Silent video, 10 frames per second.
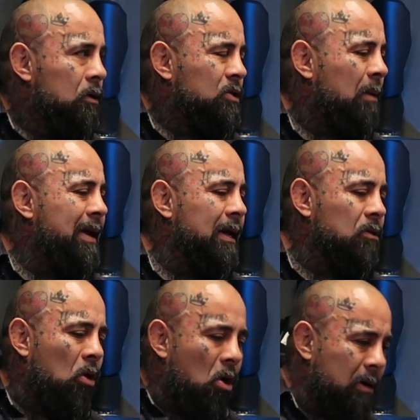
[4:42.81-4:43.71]
So I began
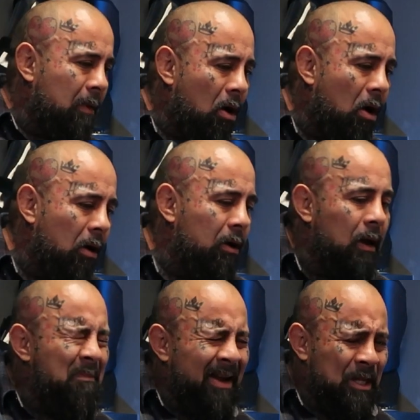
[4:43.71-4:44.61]
to harden my heart.
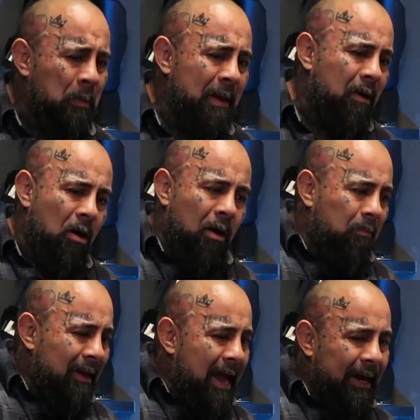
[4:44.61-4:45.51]
I began to make my
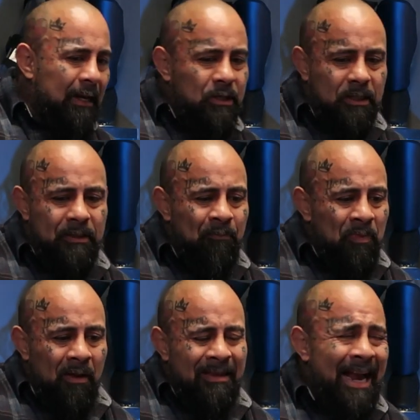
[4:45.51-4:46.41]
heart black and just
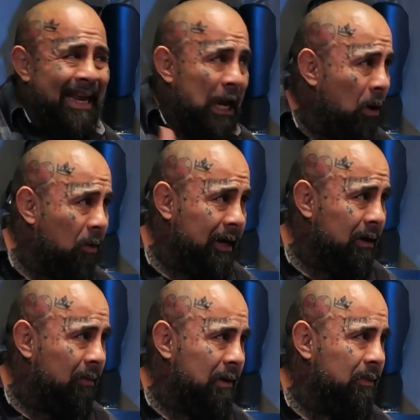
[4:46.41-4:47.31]
not care about
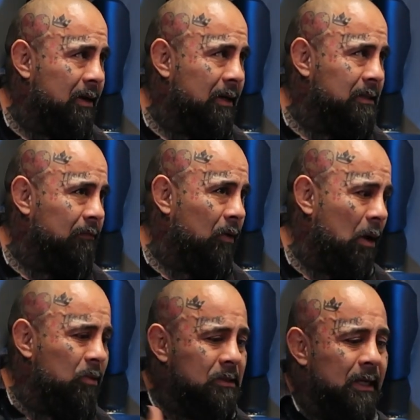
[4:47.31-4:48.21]
anybody because of what
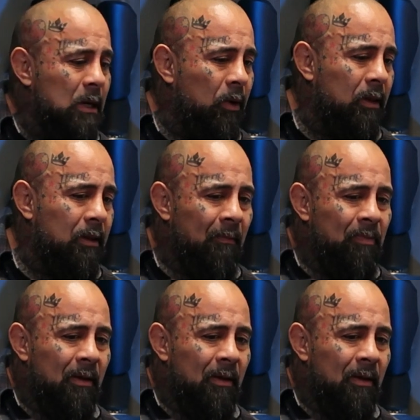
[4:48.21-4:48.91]
I was dealing with.